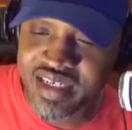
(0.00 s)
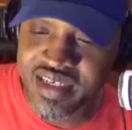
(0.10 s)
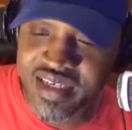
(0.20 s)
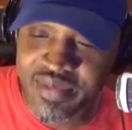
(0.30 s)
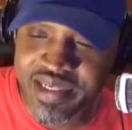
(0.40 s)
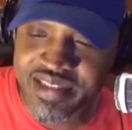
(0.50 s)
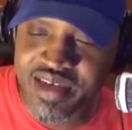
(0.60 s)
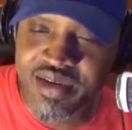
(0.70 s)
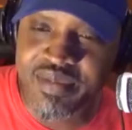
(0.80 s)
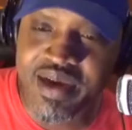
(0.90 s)
come here to
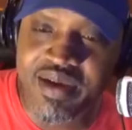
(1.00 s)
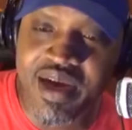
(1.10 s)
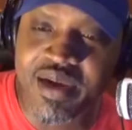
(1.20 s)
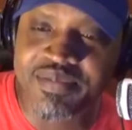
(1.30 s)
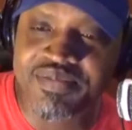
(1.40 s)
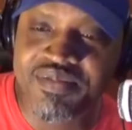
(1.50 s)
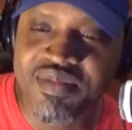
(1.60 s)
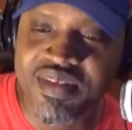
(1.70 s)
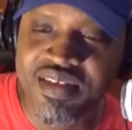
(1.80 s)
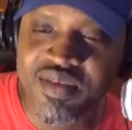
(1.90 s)
talk about.
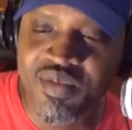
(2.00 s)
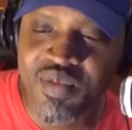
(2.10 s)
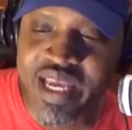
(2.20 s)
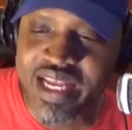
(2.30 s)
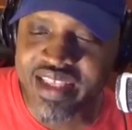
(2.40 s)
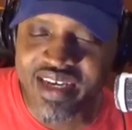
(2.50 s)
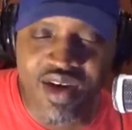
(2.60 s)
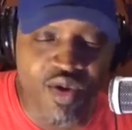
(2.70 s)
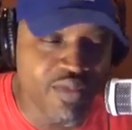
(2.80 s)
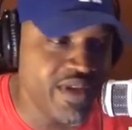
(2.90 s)
We had the
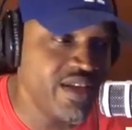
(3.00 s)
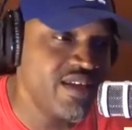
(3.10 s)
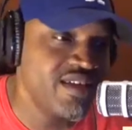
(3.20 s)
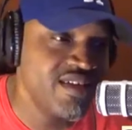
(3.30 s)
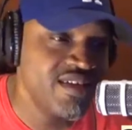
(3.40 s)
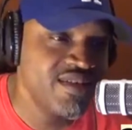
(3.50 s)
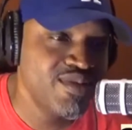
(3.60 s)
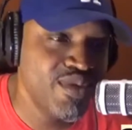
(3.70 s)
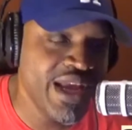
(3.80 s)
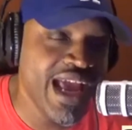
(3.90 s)
Kobe
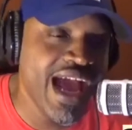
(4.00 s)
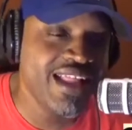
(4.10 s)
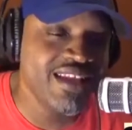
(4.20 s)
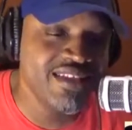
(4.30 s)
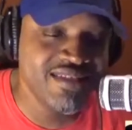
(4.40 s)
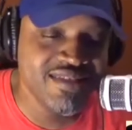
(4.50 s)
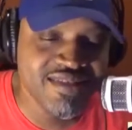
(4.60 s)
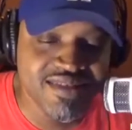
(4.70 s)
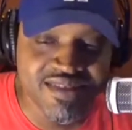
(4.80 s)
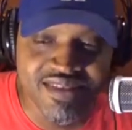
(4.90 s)
Ray Allen
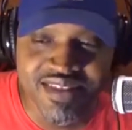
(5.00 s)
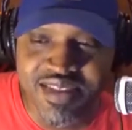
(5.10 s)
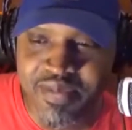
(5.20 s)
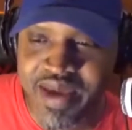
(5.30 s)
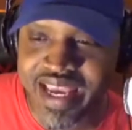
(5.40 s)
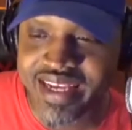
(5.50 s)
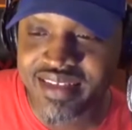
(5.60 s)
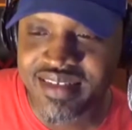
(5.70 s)
debate.